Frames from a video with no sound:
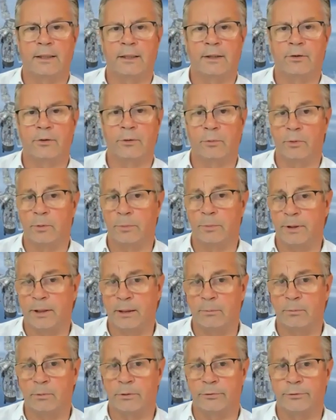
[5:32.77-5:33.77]
You will be
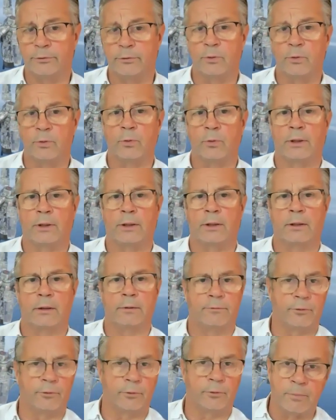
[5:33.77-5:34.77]
able to,
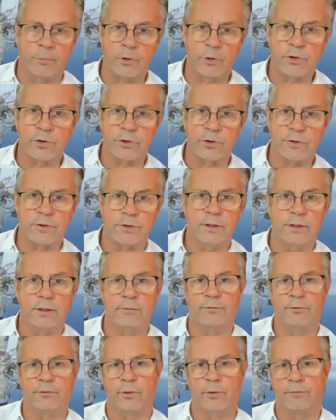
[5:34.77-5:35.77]
for emergency,
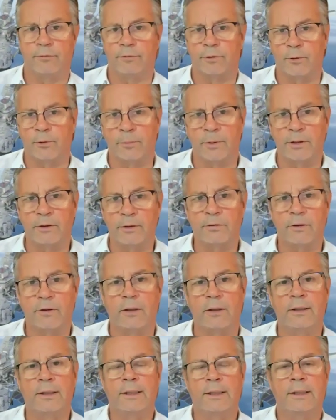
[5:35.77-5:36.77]
for
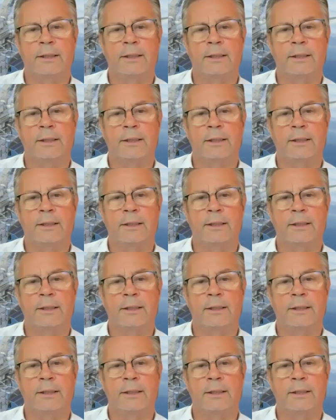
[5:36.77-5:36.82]
environmental